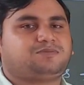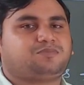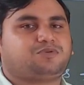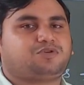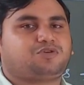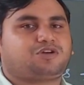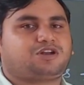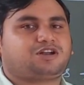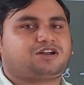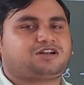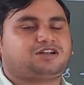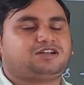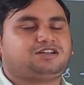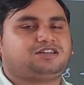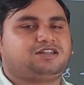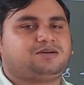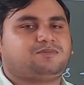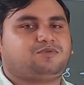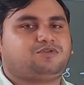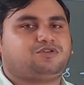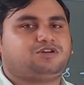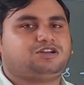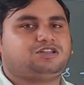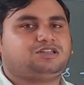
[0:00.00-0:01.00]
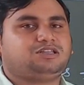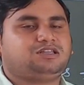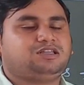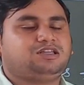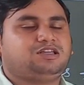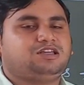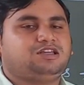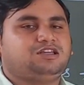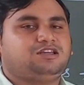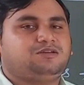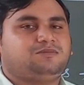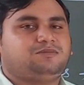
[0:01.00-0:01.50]
protecting the body
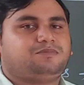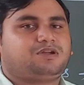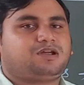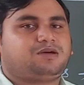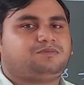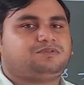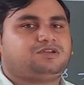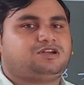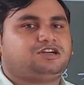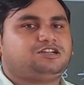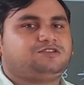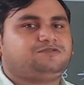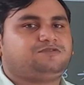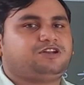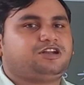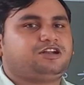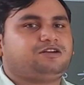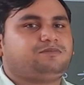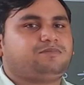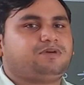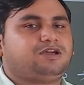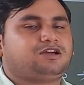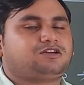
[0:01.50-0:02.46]
from the different